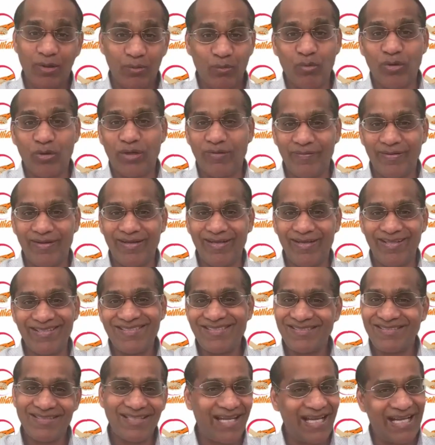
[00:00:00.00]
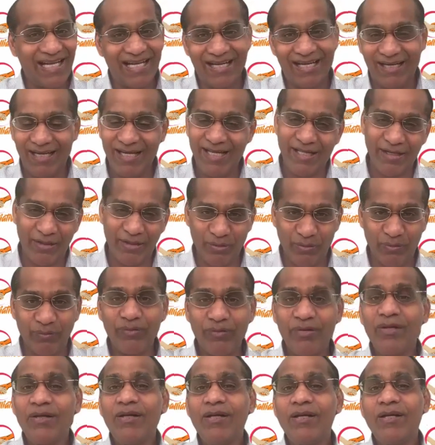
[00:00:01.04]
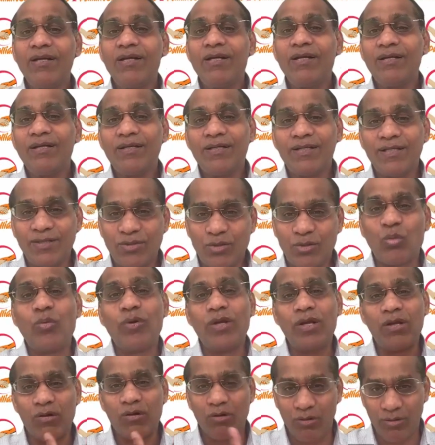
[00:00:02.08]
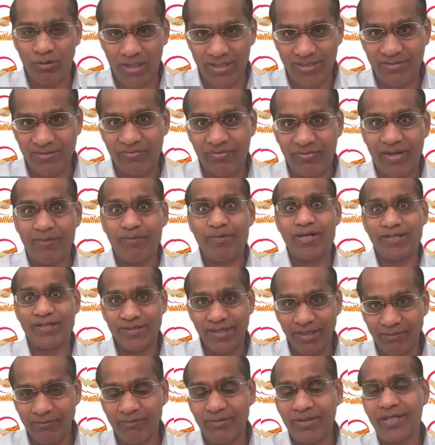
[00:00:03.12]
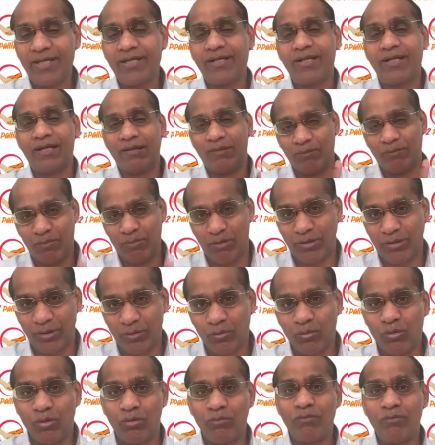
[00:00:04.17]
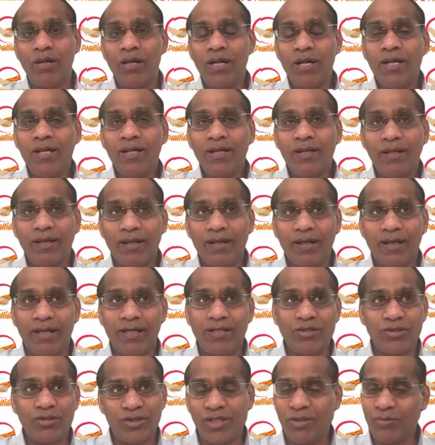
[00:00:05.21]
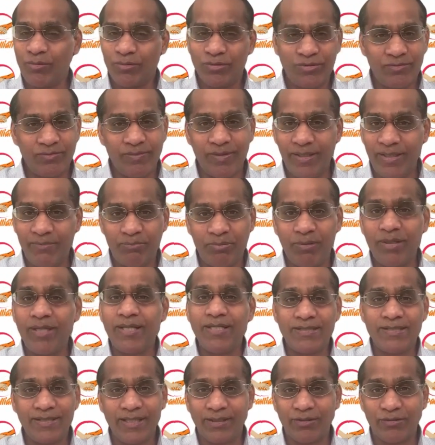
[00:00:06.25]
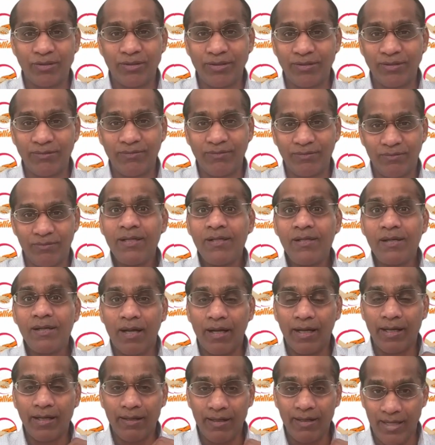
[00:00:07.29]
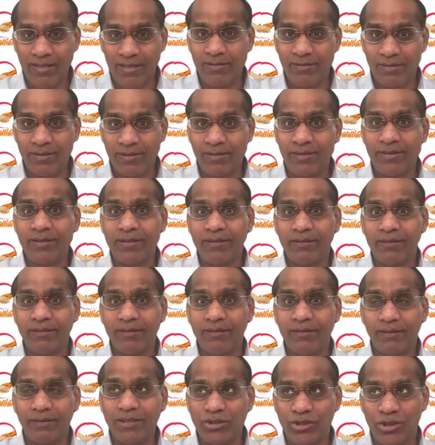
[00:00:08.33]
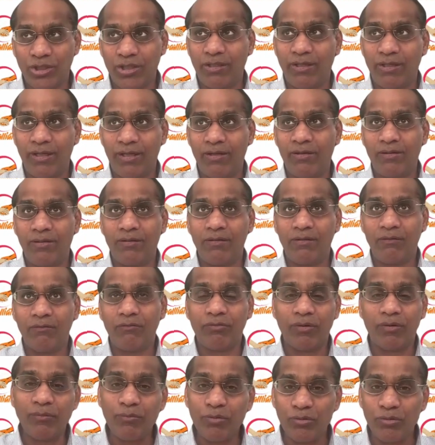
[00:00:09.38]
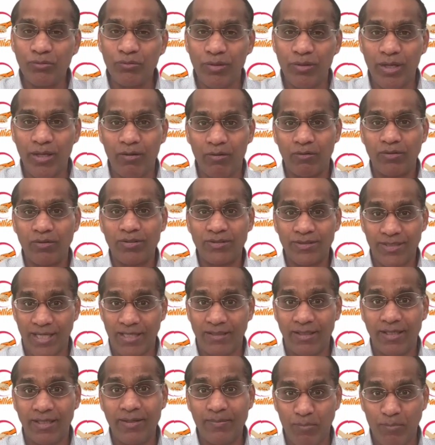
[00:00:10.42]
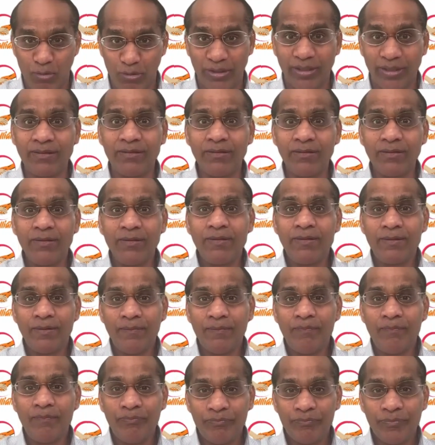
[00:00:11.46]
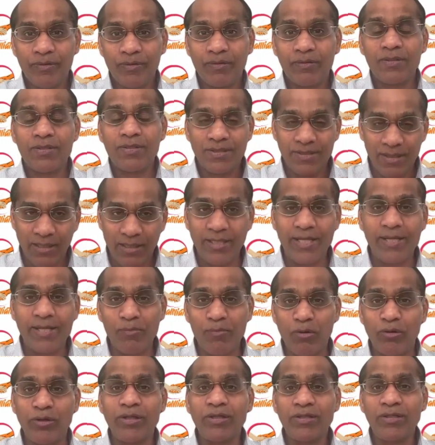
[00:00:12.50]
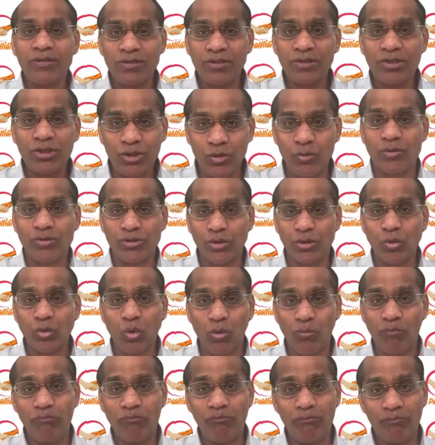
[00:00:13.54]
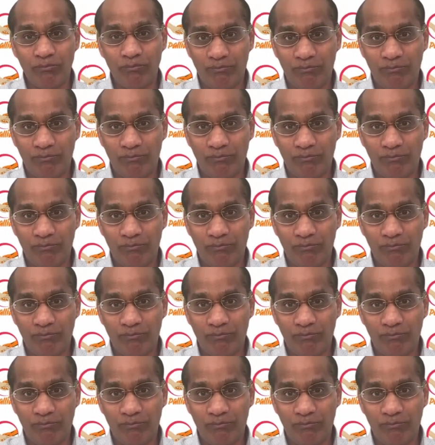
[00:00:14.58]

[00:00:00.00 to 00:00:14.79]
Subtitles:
Whatever it is, clear no. So we all as a family has agreed and brought her home. And she was very pleased. Actually. I landed in Chennai from UK on Saturday morning. Sunday morning, she was at home.